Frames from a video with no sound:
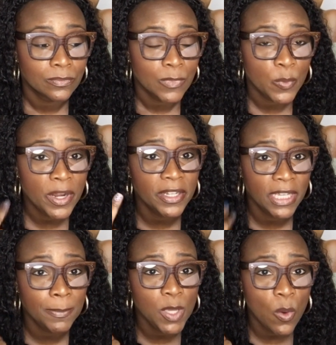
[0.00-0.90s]
We're going to
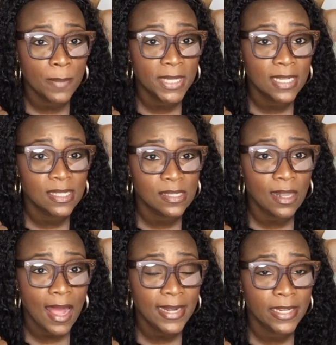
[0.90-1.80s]
keep going because it's a
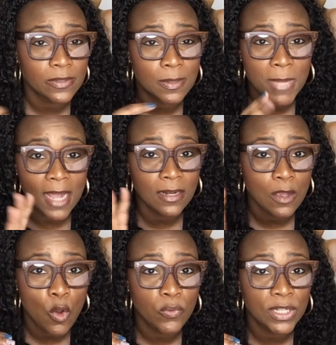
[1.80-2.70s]
lot here. So I'm not going to
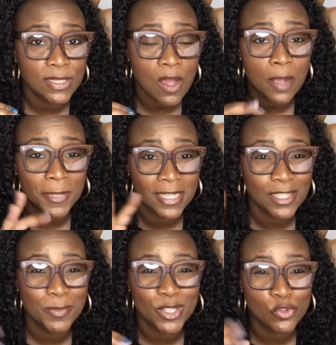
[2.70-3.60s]
overly talk because
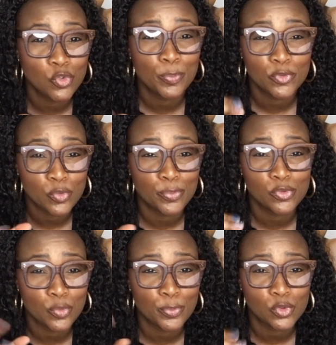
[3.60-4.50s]
it'll be a
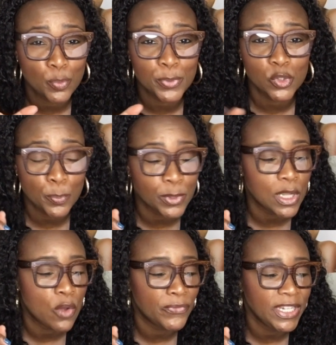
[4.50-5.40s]
super
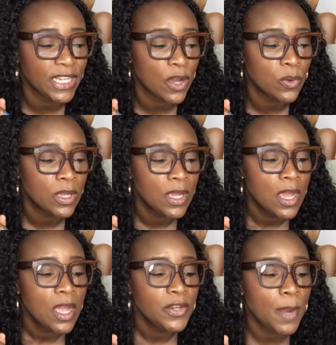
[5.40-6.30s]
long video.
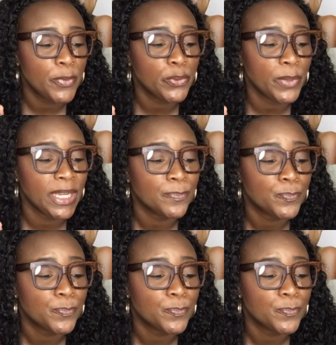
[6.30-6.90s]
Number 3.